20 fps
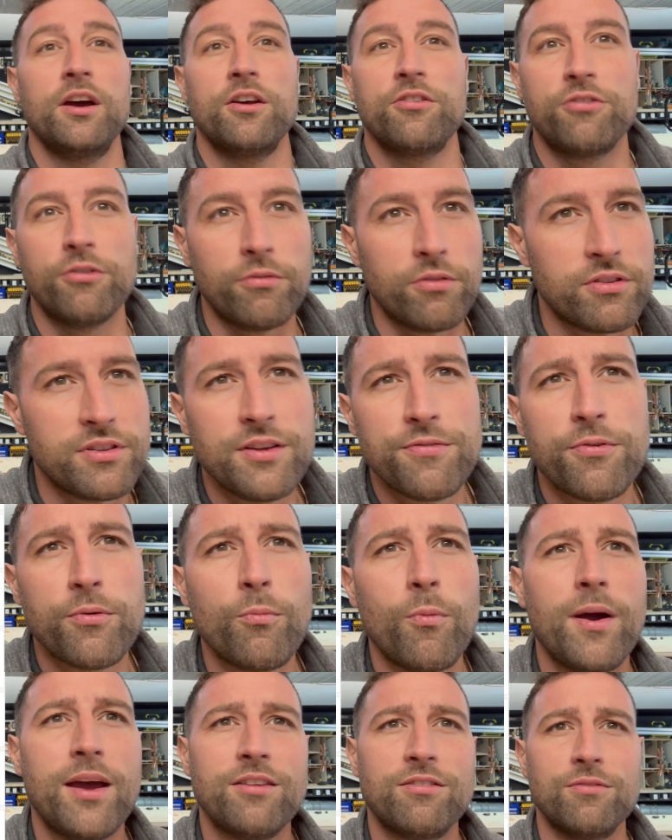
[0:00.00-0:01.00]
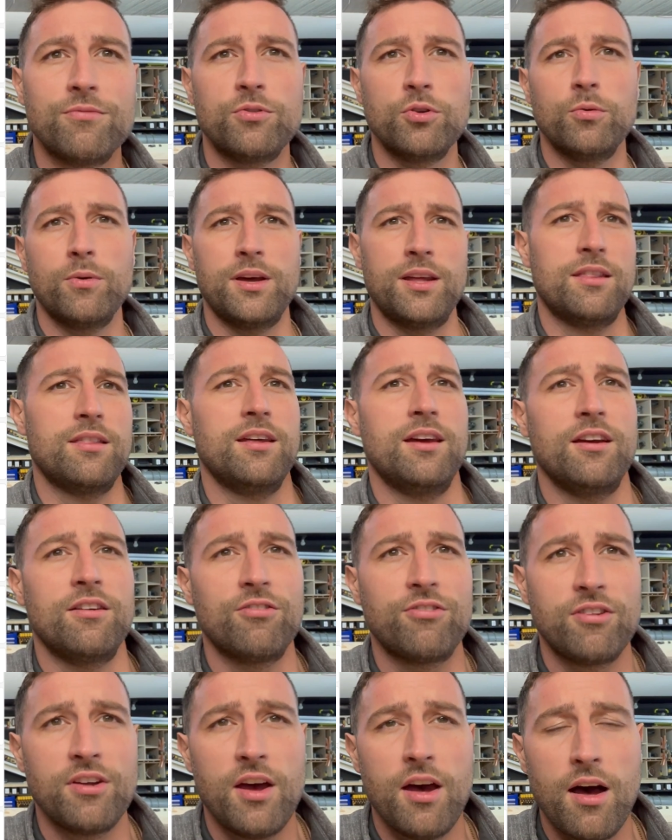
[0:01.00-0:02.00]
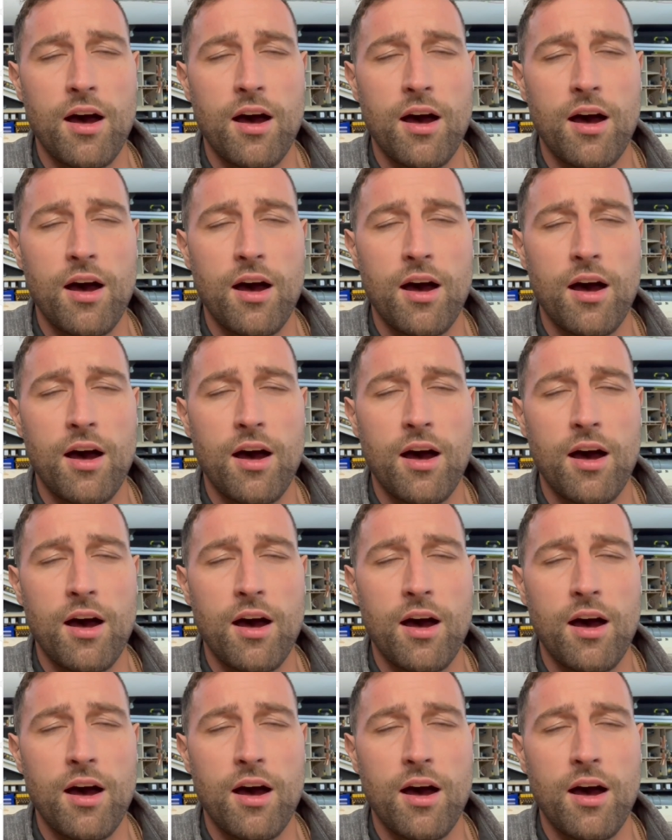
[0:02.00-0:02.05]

So different ways of doing things.